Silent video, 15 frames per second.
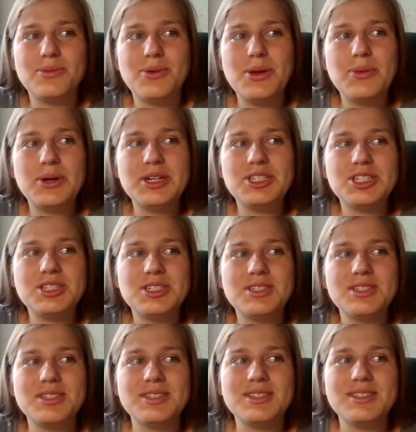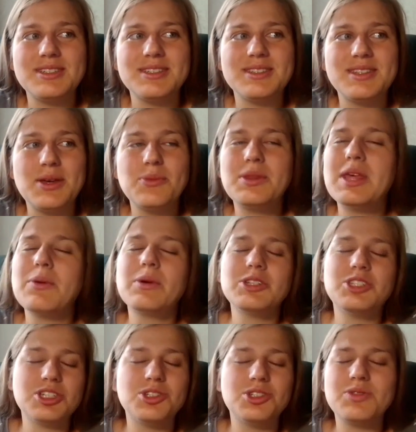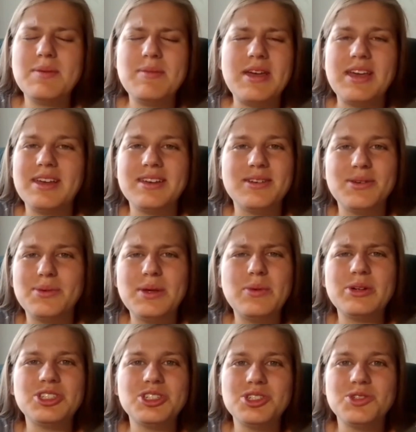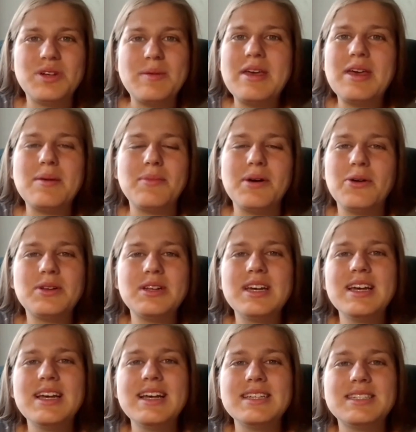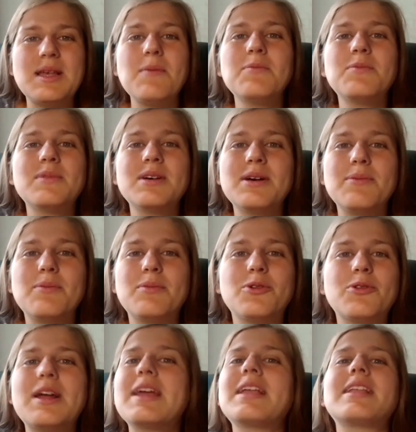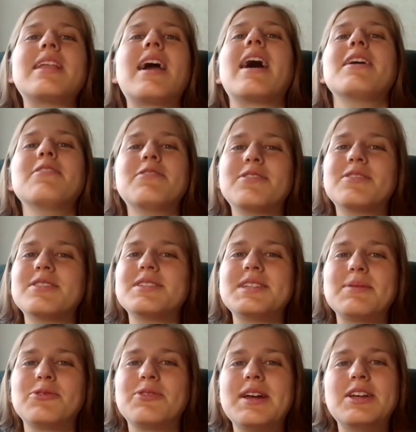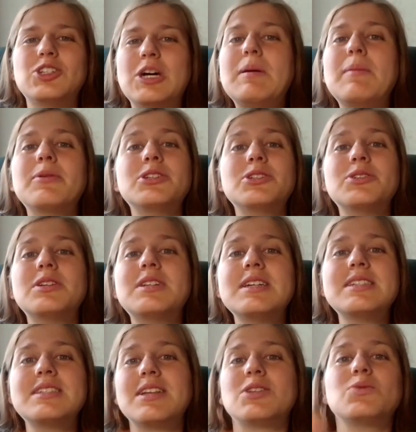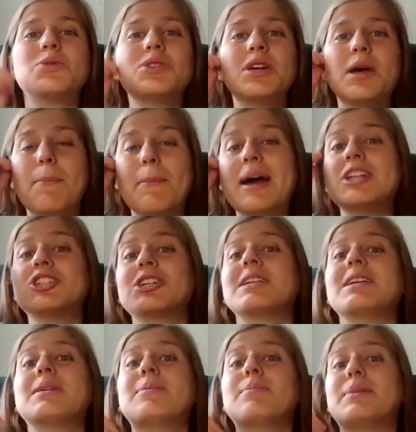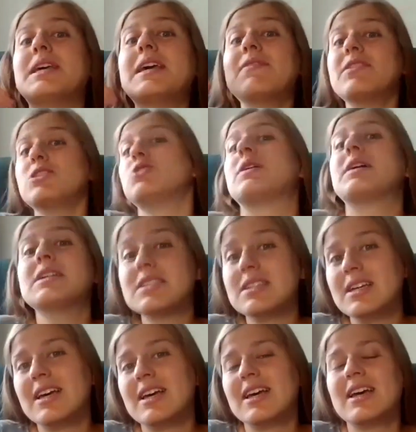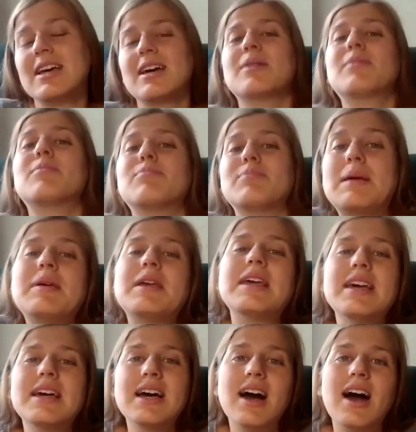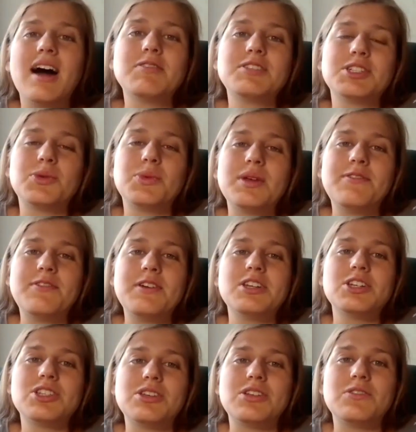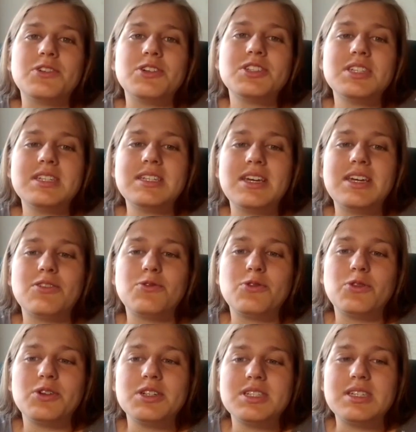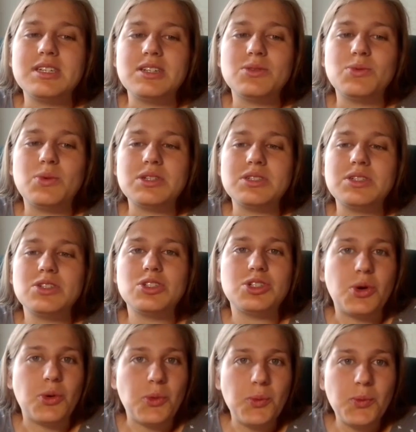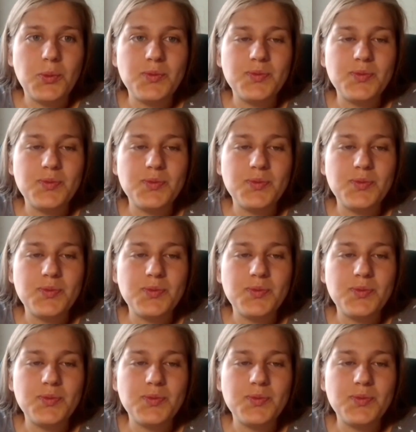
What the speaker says: we were just dreaming about some great life, some great job opportunities that would magically be given to us, maybe after we finished the university, and of course it wasn't so.